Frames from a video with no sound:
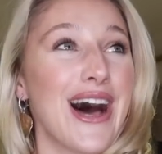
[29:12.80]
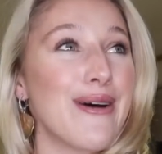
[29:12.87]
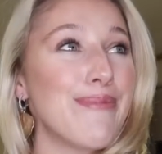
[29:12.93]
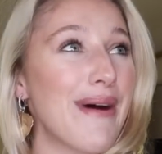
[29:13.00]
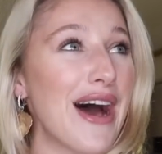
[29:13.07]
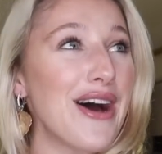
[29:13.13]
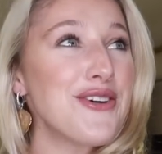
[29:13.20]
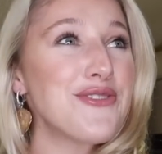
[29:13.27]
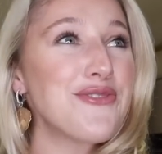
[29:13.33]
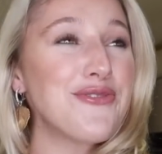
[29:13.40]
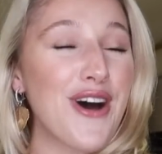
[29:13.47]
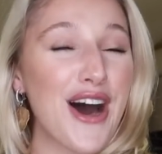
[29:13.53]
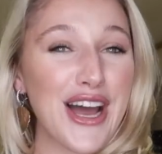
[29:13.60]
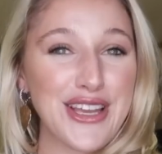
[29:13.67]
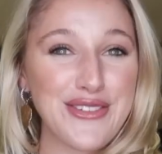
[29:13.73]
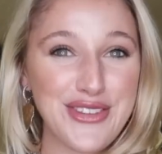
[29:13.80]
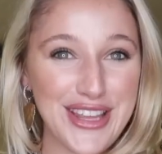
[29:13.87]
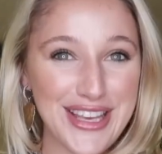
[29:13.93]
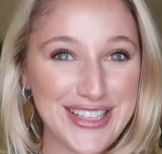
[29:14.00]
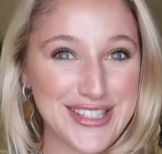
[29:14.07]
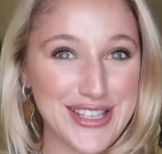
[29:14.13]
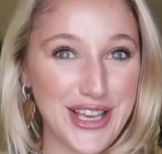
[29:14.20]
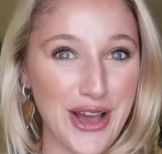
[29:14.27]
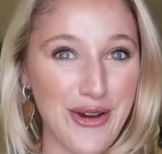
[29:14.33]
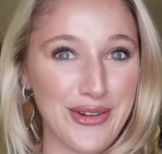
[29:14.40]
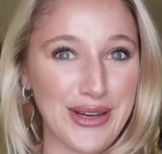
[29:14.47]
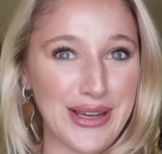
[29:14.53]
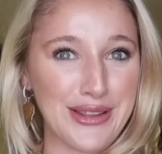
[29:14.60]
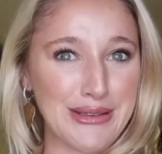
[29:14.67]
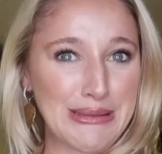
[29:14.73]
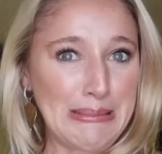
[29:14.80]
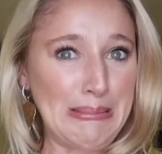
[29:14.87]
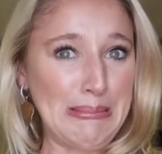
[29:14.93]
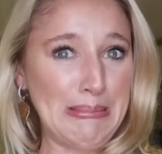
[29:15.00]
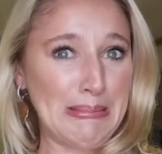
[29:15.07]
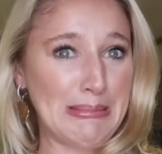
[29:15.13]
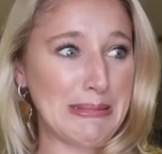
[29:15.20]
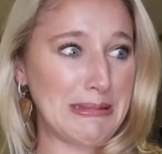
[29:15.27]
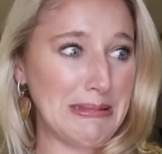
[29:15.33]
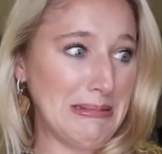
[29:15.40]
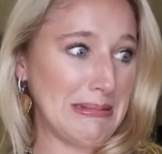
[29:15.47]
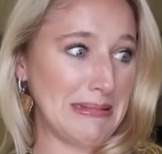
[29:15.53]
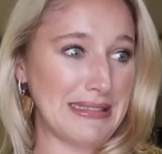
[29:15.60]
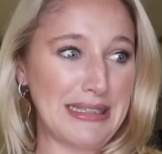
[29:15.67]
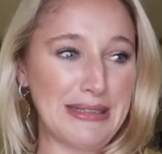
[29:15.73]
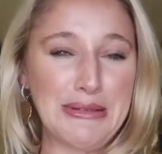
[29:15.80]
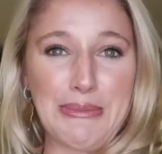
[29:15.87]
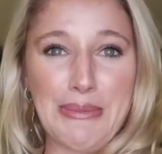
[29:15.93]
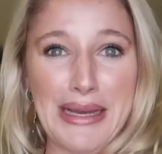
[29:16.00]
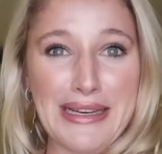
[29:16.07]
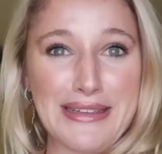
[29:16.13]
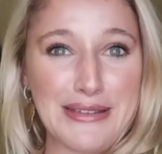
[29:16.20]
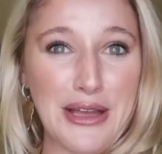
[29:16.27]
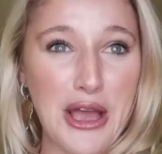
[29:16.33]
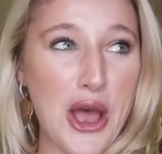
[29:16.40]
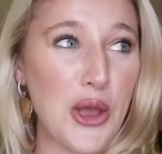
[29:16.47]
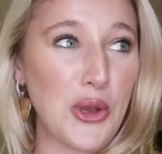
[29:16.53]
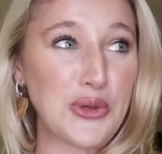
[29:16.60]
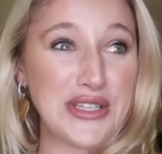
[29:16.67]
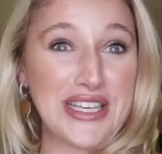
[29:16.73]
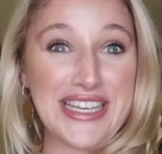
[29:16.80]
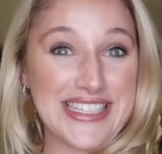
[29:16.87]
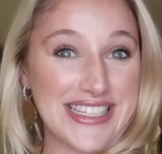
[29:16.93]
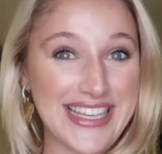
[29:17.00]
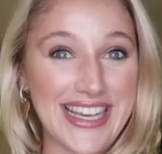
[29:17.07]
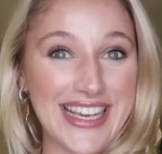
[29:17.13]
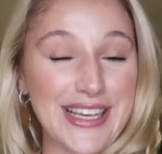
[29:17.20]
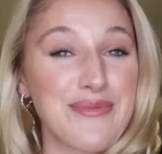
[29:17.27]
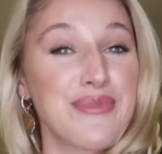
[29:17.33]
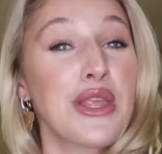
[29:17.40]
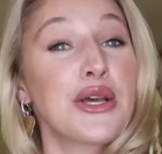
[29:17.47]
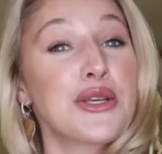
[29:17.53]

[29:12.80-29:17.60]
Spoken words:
About 5 years ago, and I thought, oh God, they're a bit OTT.